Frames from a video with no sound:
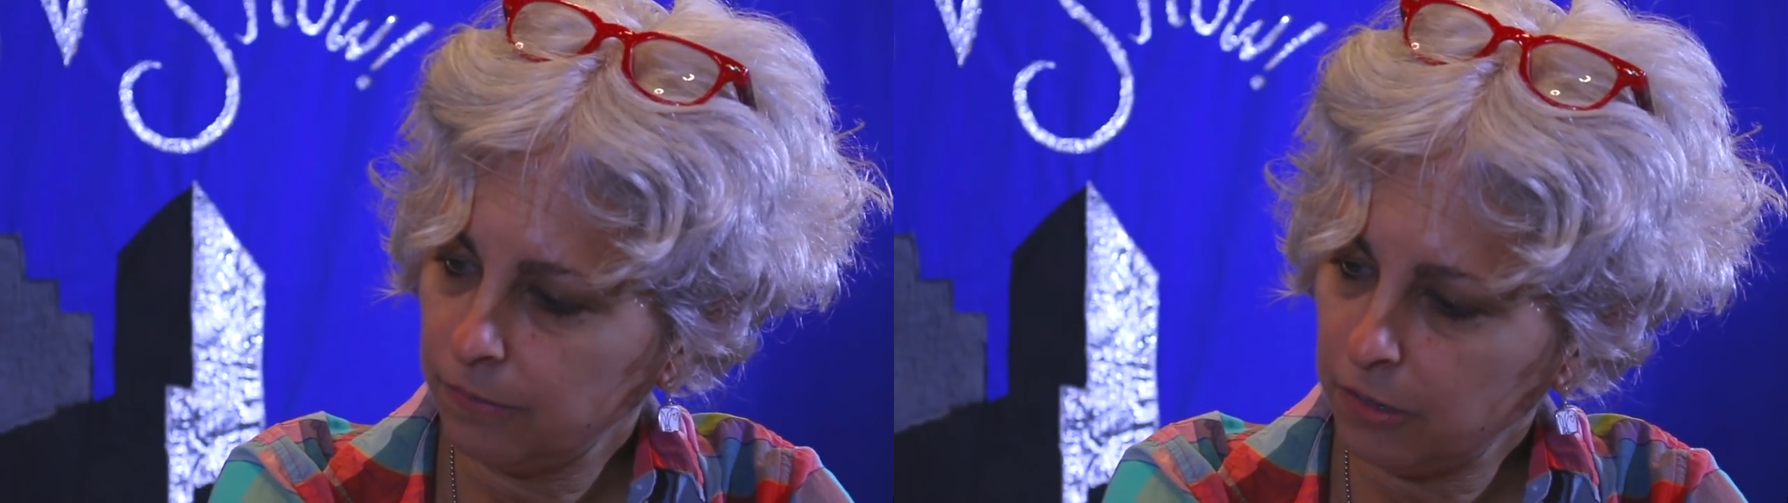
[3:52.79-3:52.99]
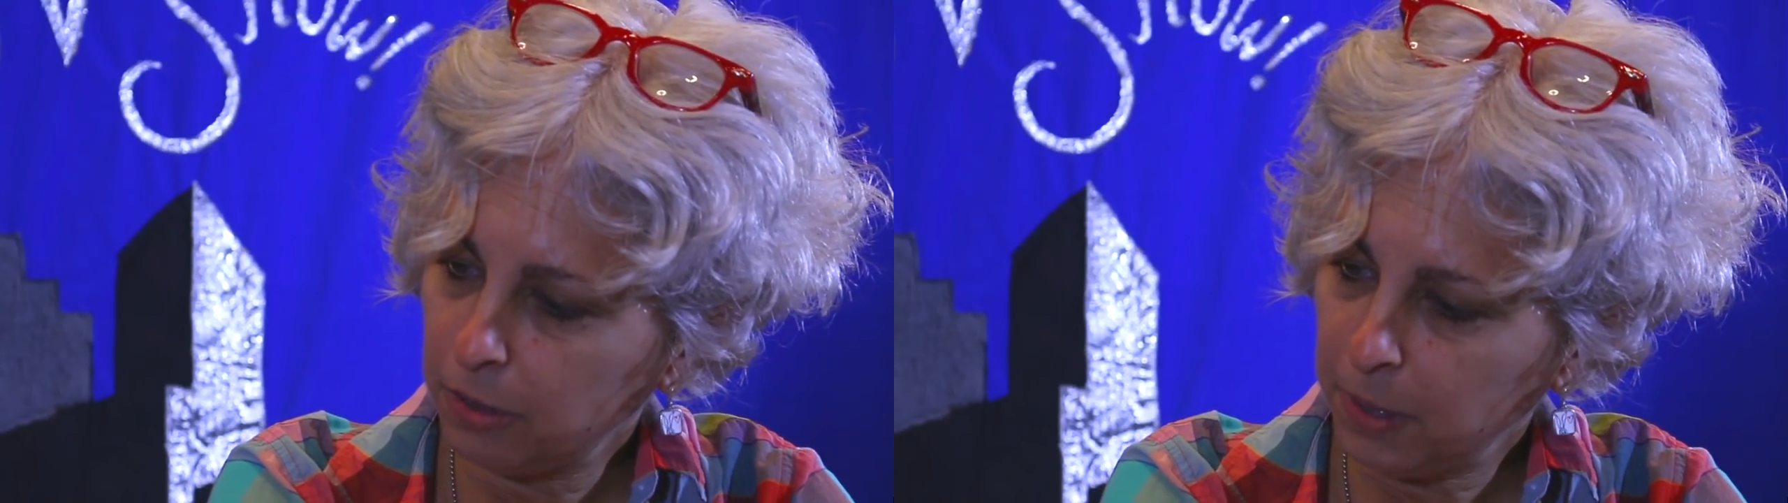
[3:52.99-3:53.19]

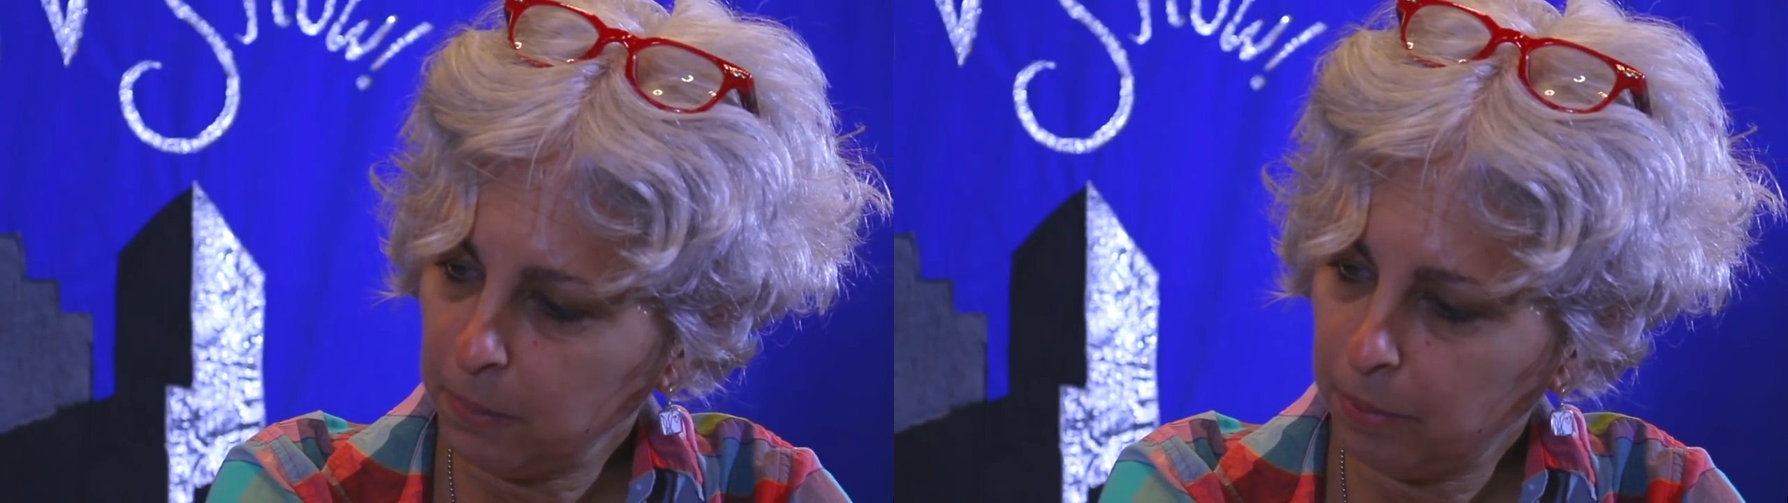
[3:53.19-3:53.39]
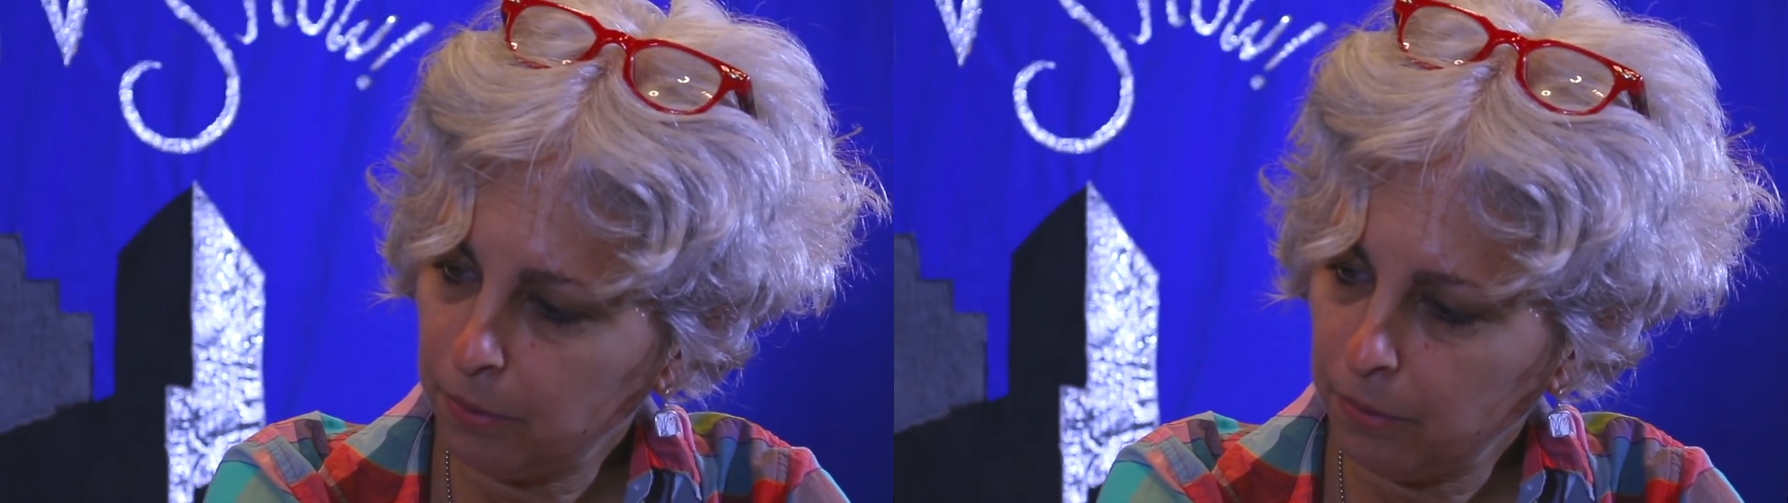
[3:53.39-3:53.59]
with
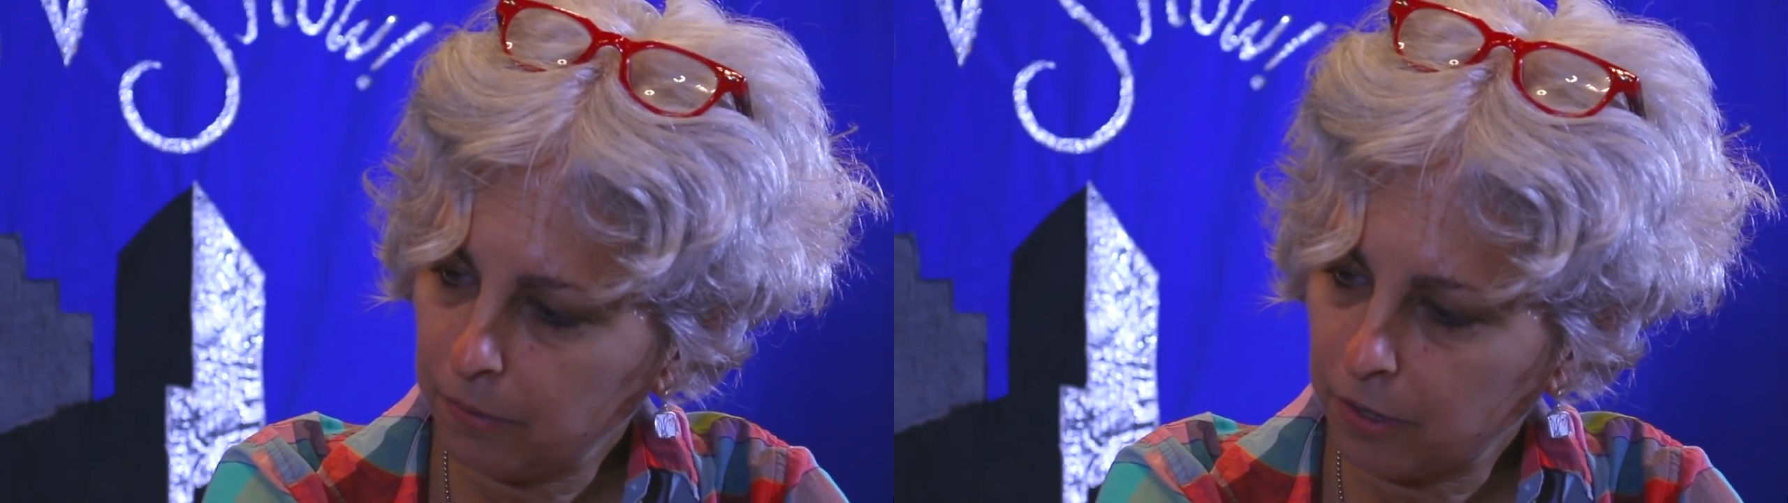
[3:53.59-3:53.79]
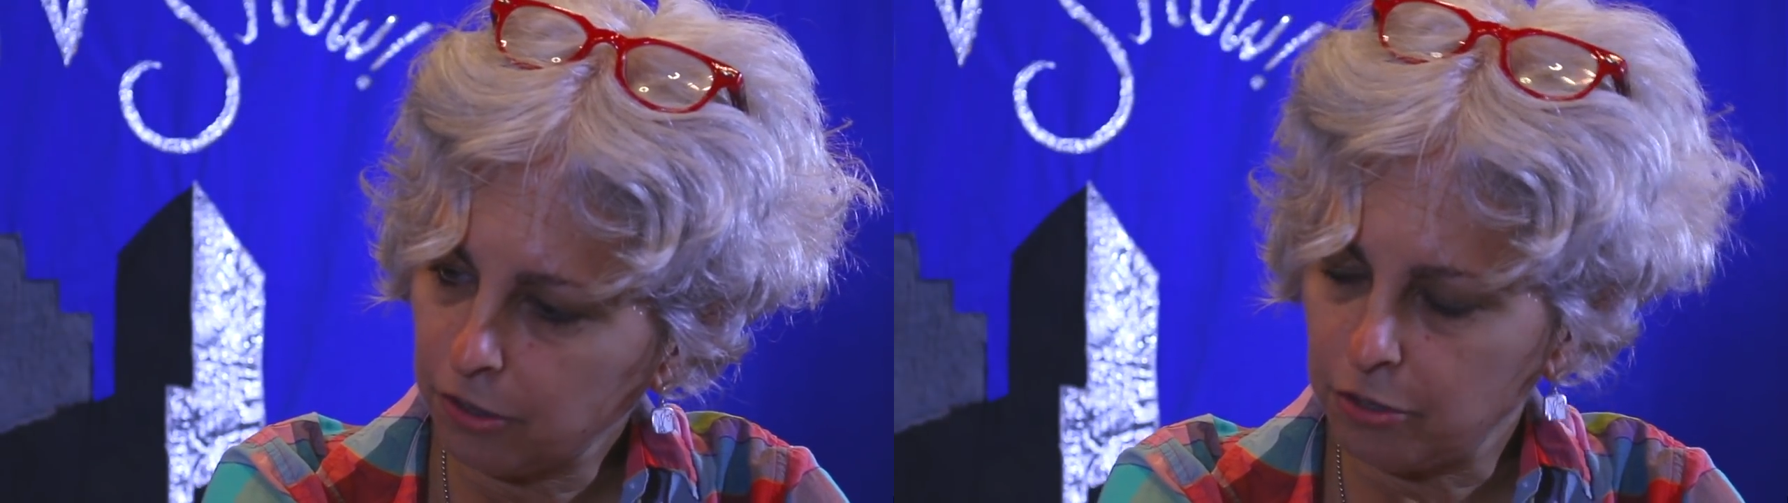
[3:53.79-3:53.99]
people,
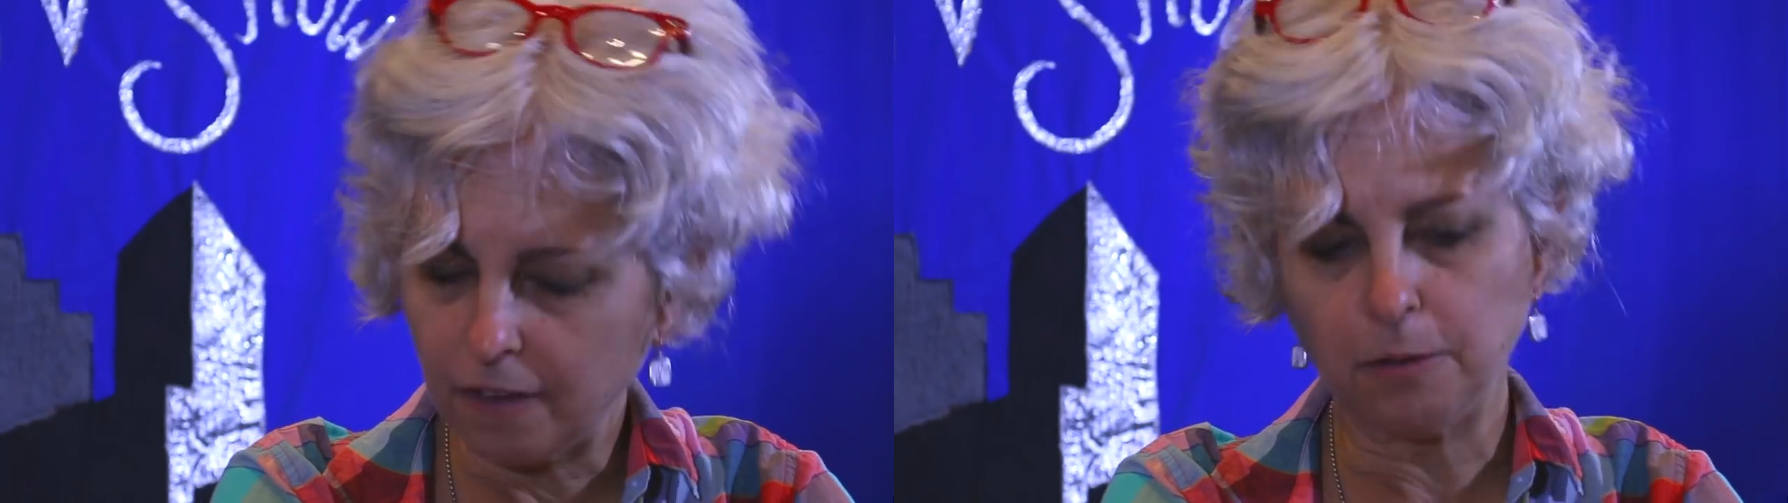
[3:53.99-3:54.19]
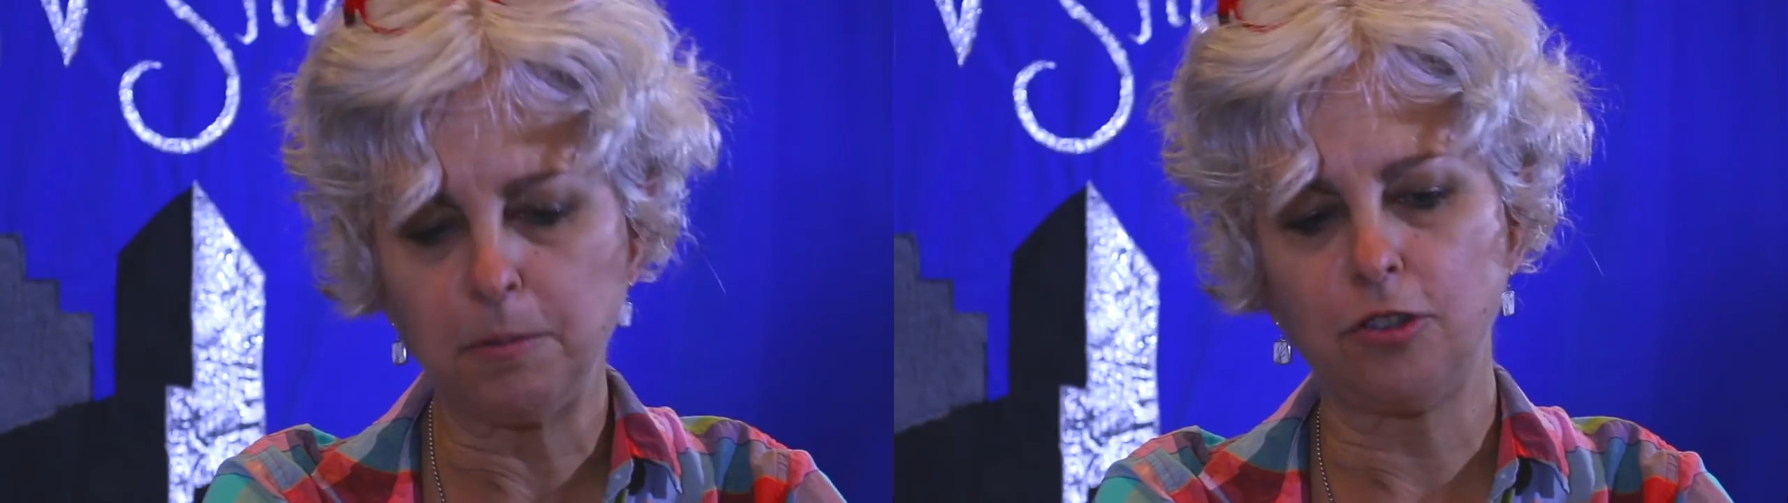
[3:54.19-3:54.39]
because you
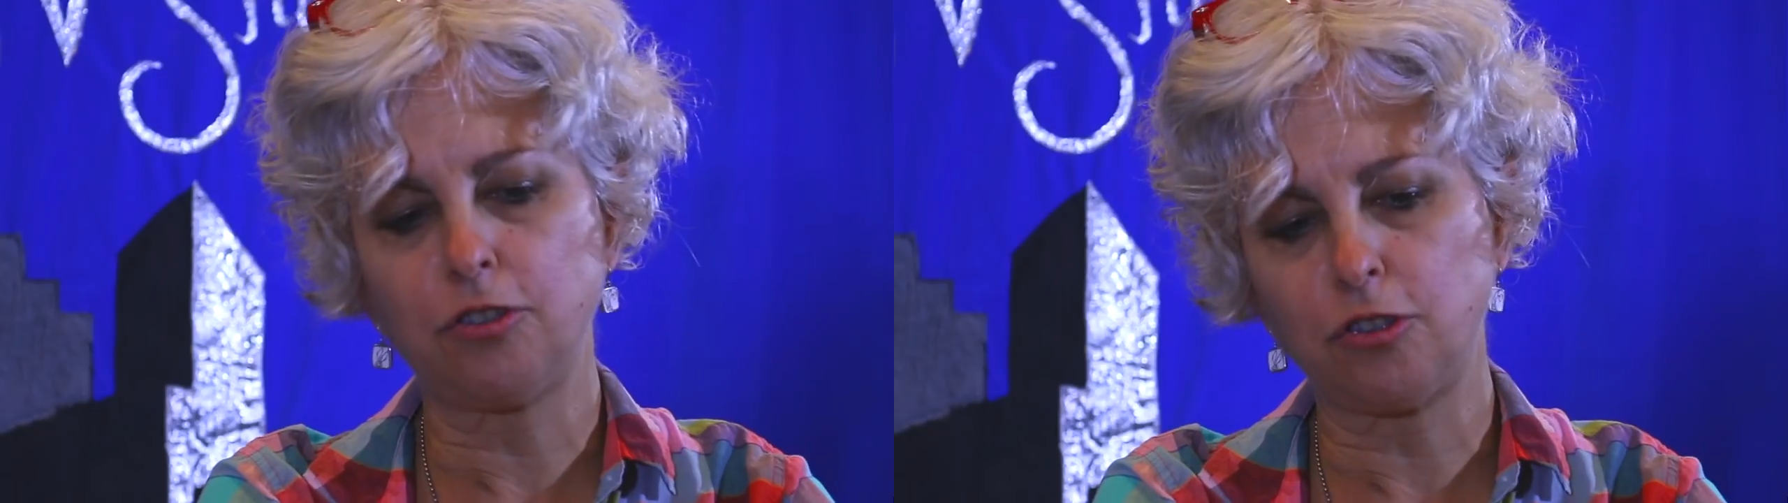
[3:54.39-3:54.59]
have to be